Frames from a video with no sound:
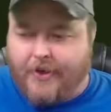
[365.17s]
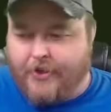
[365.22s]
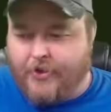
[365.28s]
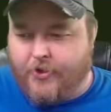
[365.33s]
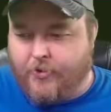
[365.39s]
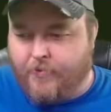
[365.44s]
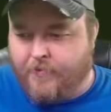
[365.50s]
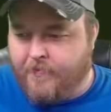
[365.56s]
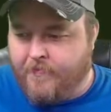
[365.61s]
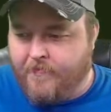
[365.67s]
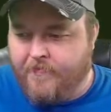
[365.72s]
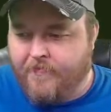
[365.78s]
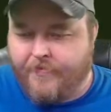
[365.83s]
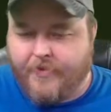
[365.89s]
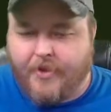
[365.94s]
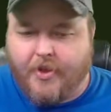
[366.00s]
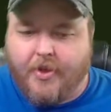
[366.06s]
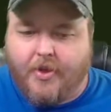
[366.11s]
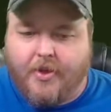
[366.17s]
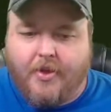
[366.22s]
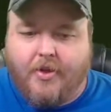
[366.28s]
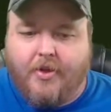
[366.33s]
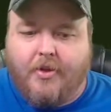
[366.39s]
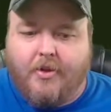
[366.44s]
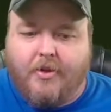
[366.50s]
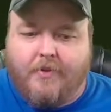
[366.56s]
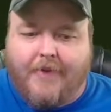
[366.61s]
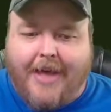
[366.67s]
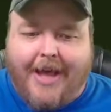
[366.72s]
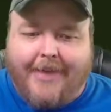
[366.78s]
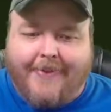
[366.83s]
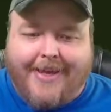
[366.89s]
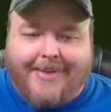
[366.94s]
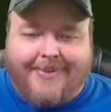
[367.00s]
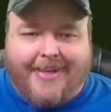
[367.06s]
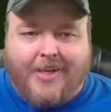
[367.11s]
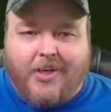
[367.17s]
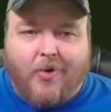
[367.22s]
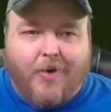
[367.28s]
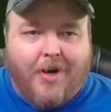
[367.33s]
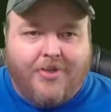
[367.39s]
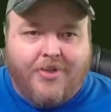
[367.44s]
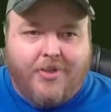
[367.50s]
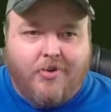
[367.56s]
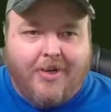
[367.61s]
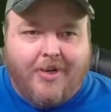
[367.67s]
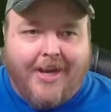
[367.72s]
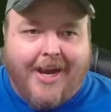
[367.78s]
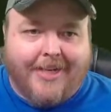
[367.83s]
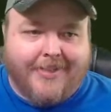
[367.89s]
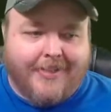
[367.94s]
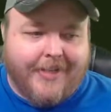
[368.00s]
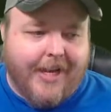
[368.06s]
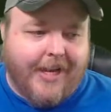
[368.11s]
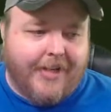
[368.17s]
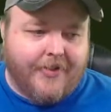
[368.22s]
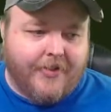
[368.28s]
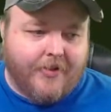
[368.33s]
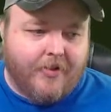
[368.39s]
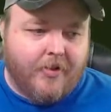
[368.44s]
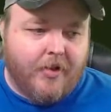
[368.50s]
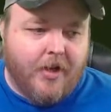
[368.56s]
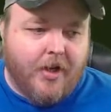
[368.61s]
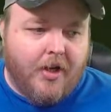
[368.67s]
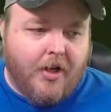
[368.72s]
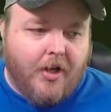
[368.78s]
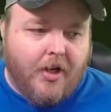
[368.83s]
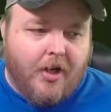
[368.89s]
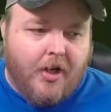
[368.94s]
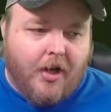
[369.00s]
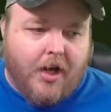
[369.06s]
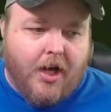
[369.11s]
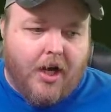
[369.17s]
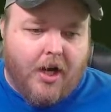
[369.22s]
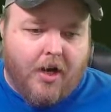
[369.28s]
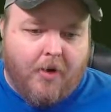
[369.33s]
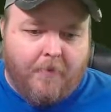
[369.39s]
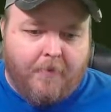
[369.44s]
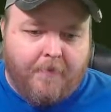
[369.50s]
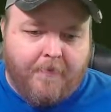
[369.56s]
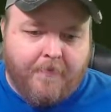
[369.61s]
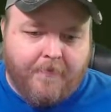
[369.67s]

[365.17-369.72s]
dude. That's not a question you can actually answer. I